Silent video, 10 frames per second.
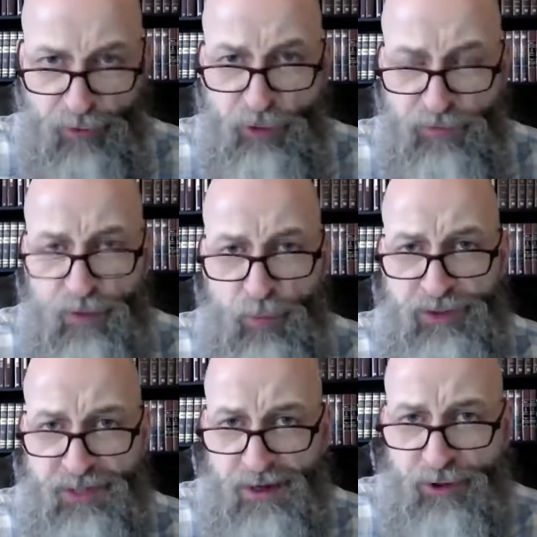that would
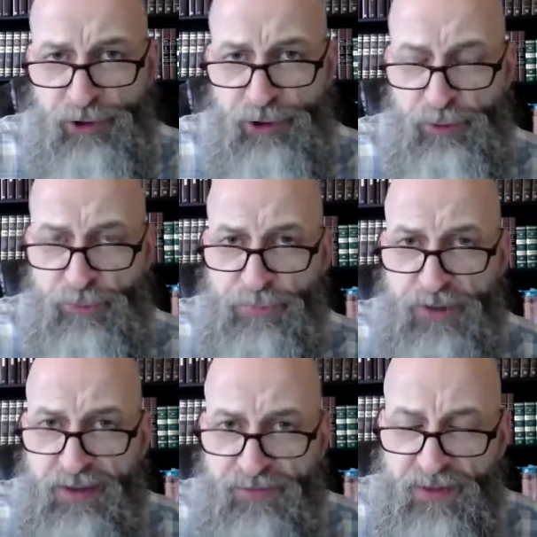tell you
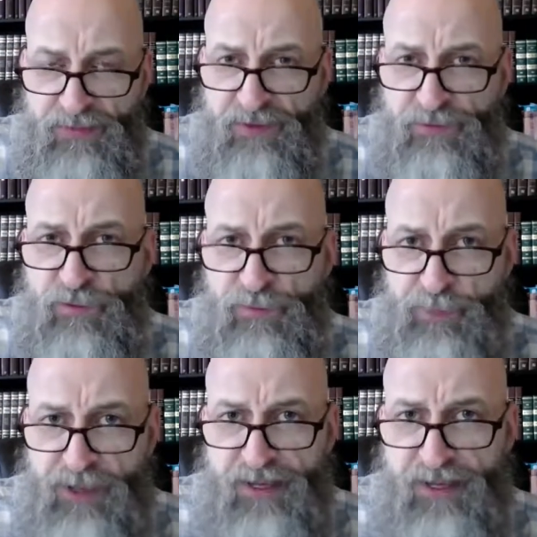that this is
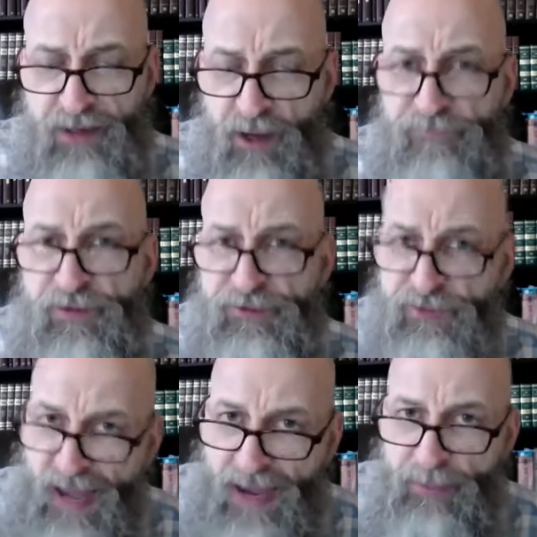speaking of the
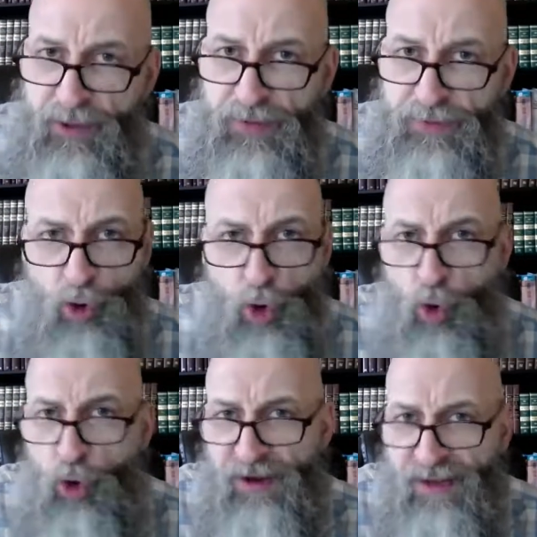Sabbath or
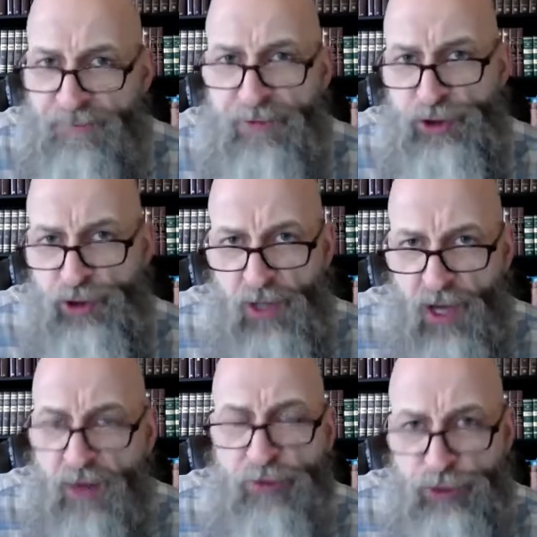even
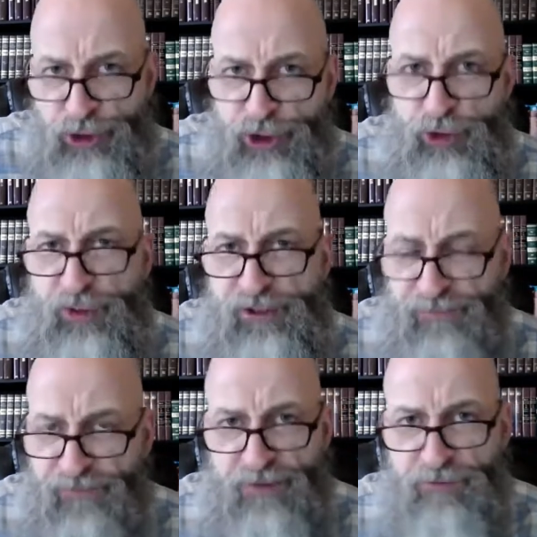other Jewish
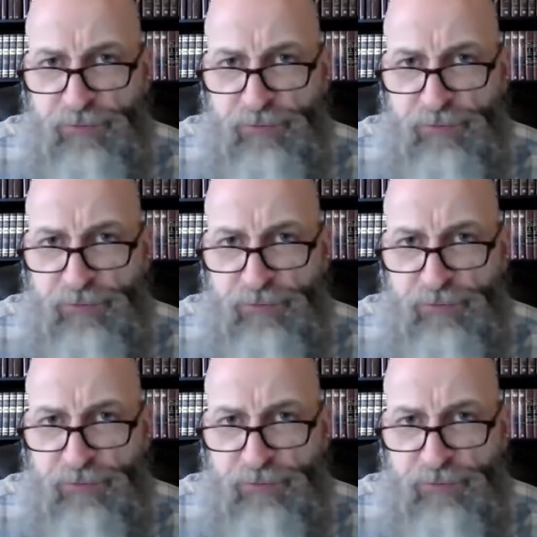festival